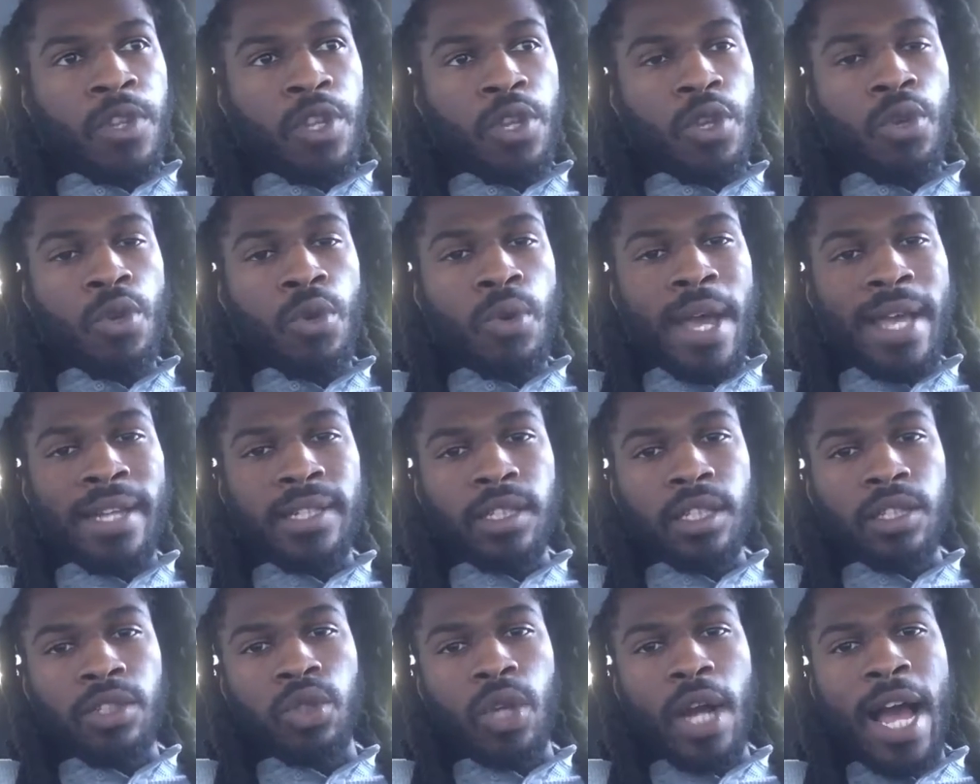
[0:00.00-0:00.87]
You as
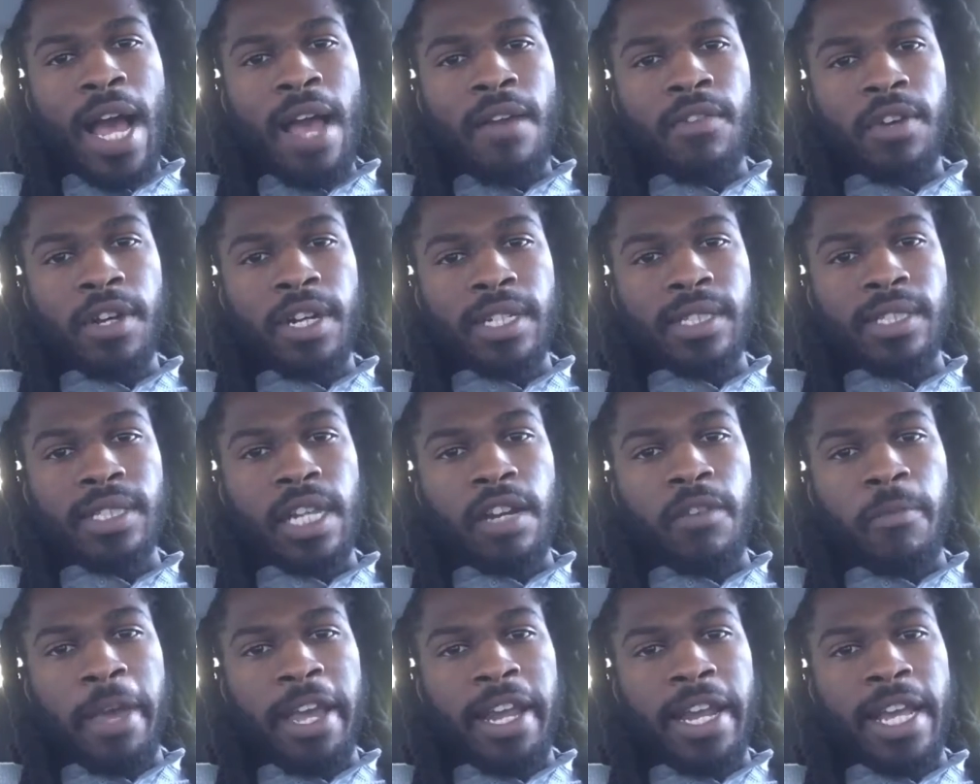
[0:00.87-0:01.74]
the driver,
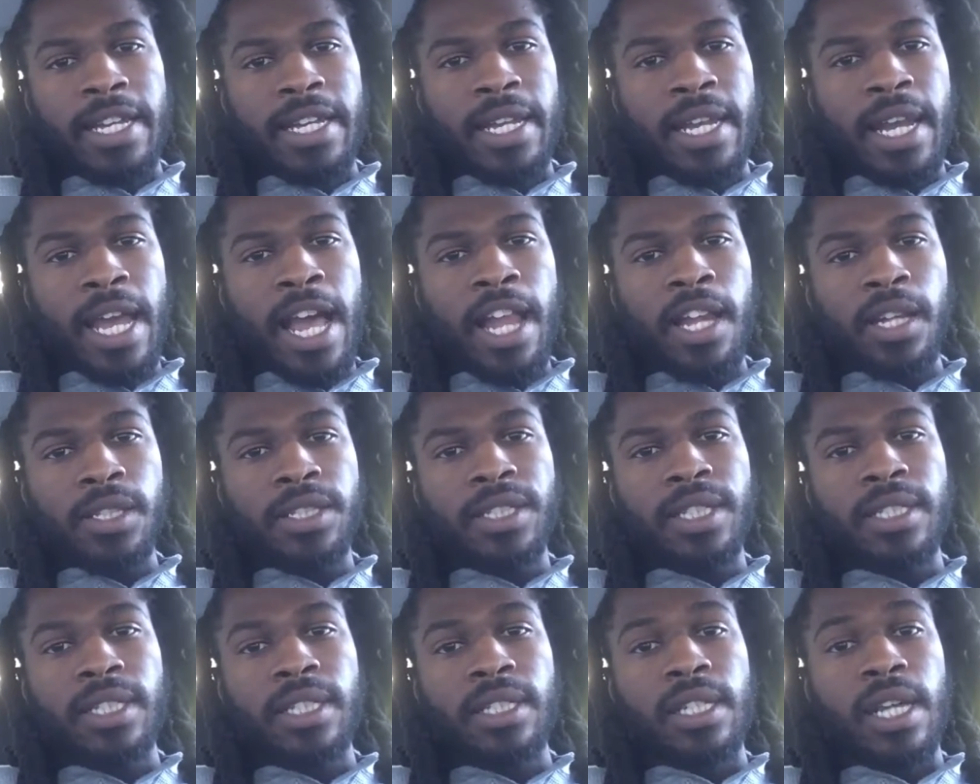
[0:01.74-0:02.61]
instead of making that $10,
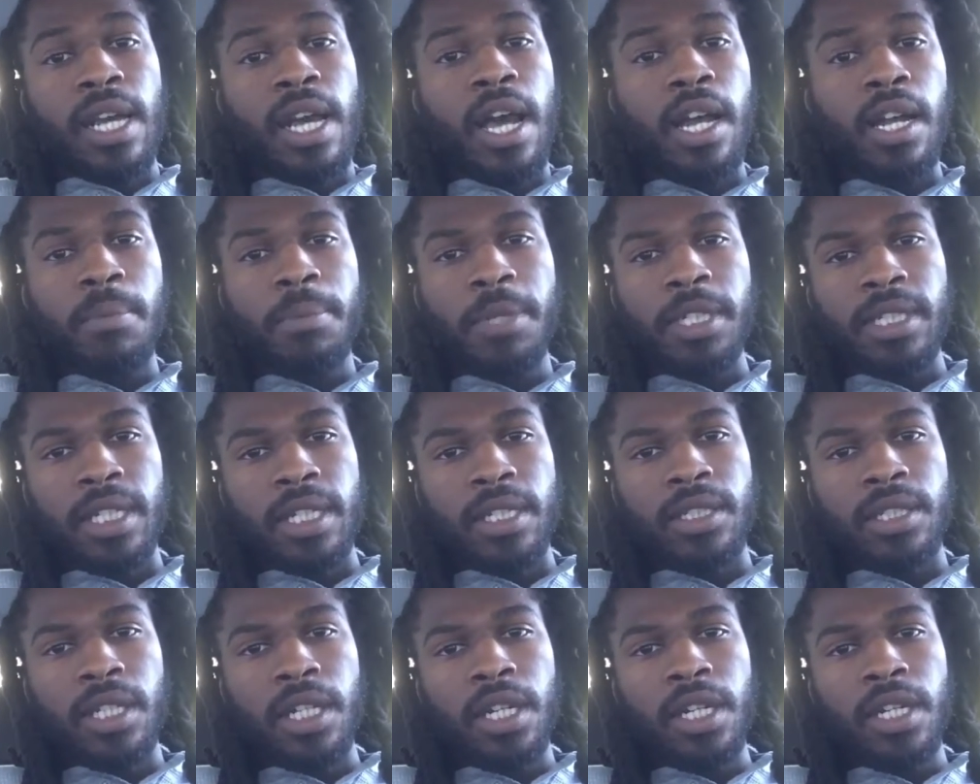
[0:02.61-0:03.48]
since it's a
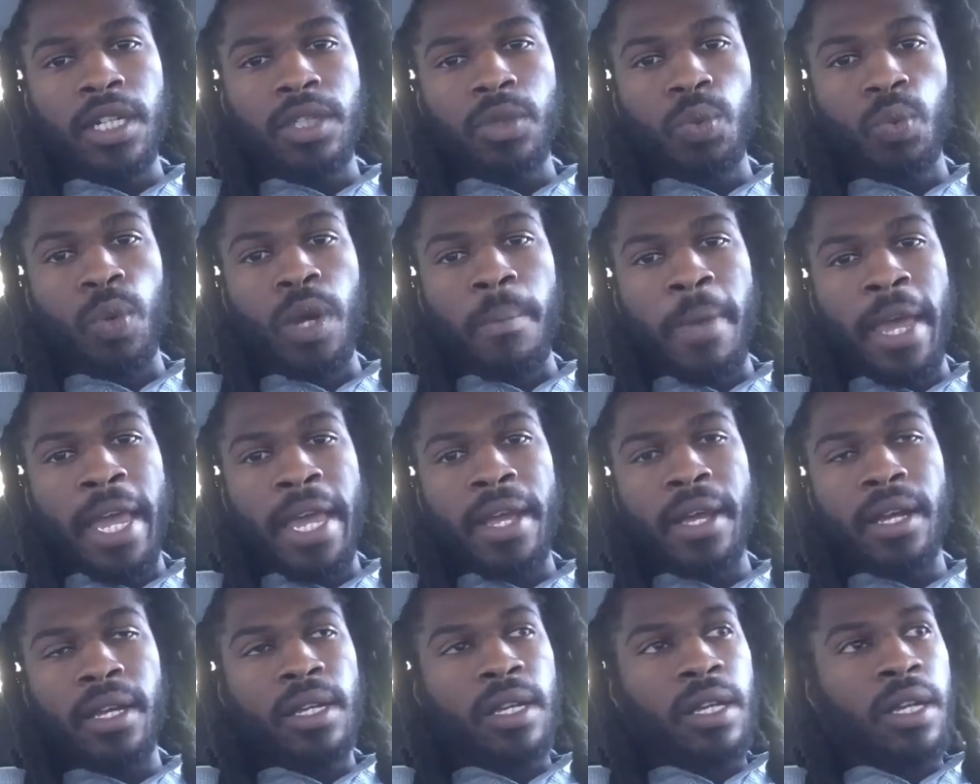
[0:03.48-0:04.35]
100% surge, would
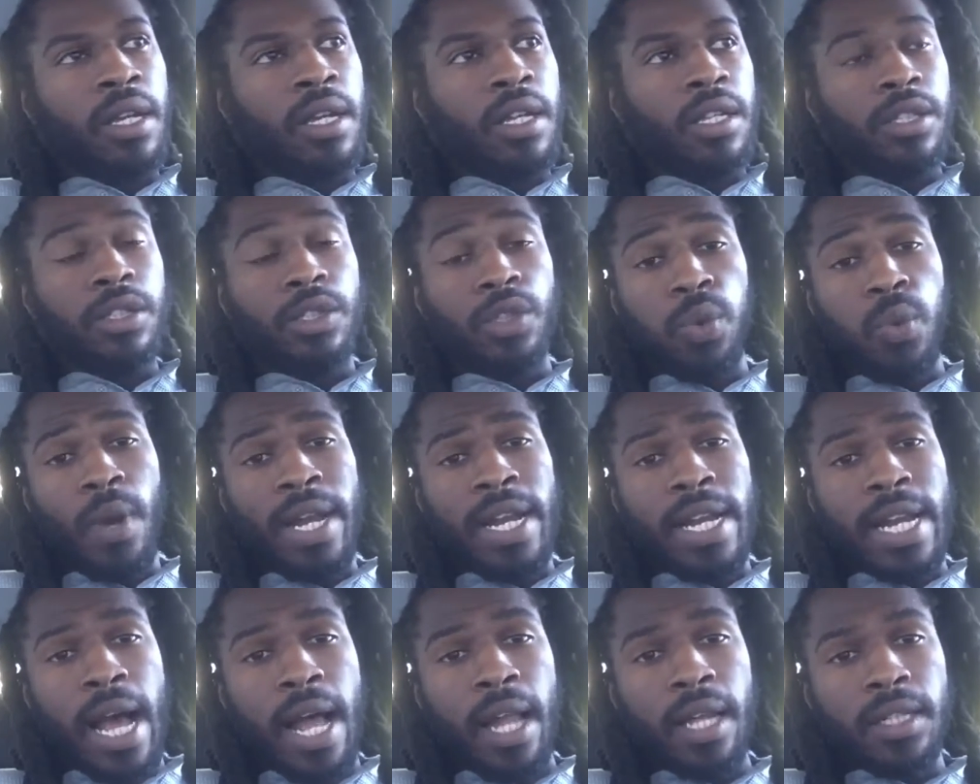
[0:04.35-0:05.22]
make
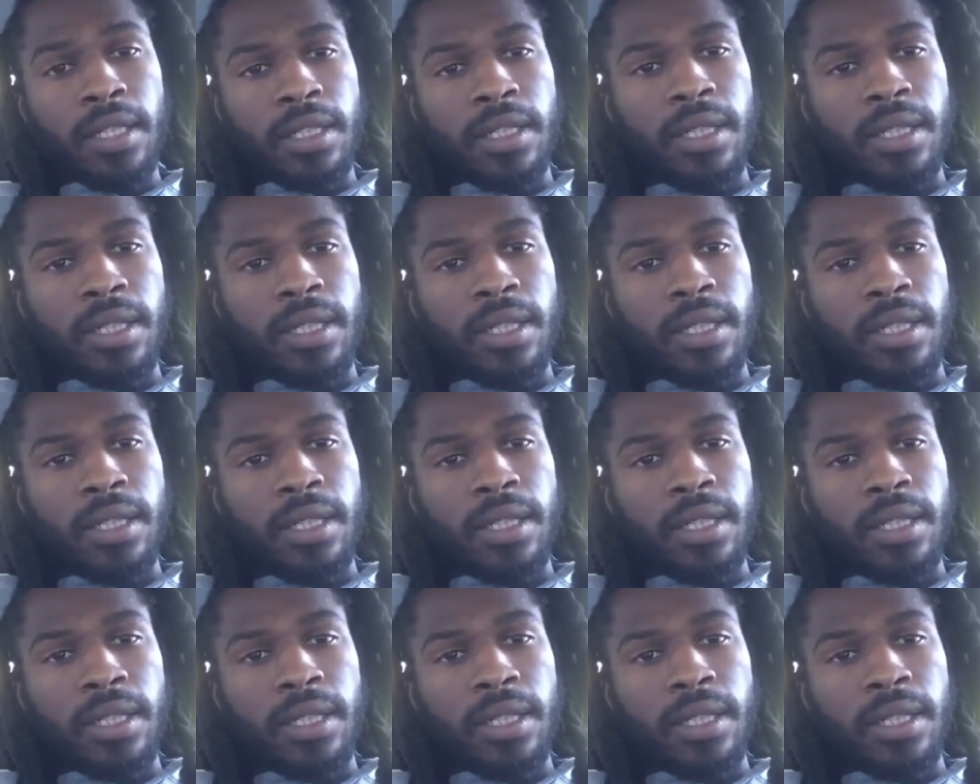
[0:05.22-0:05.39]
$20.